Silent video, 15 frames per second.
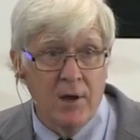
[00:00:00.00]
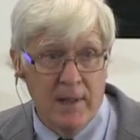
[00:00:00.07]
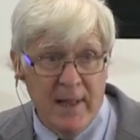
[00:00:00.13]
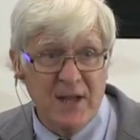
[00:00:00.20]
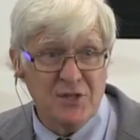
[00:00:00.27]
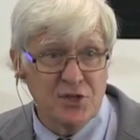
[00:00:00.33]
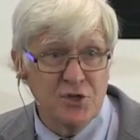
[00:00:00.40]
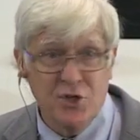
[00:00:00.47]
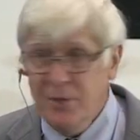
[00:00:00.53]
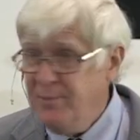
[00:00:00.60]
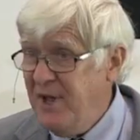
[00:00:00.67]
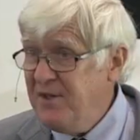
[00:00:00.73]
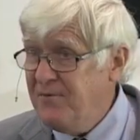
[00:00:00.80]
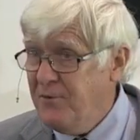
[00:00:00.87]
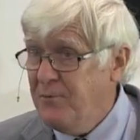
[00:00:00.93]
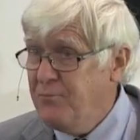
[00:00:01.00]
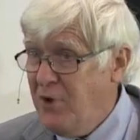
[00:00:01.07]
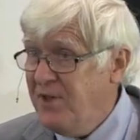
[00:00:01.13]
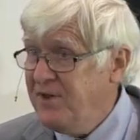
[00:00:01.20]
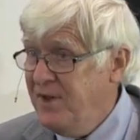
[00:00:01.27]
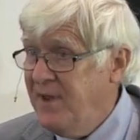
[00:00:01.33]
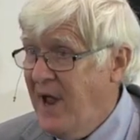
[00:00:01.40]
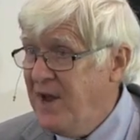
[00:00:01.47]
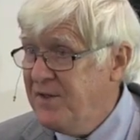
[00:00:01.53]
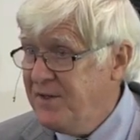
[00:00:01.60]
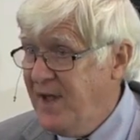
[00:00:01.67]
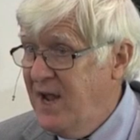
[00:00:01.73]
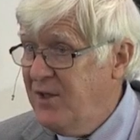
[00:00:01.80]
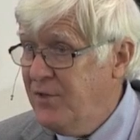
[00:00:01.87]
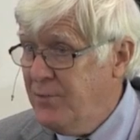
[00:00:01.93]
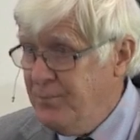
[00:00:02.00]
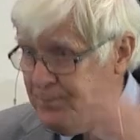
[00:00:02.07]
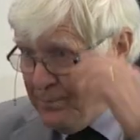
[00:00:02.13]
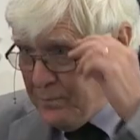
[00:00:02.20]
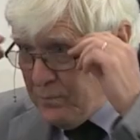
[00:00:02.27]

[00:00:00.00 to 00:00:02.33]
election took place for President of the United States.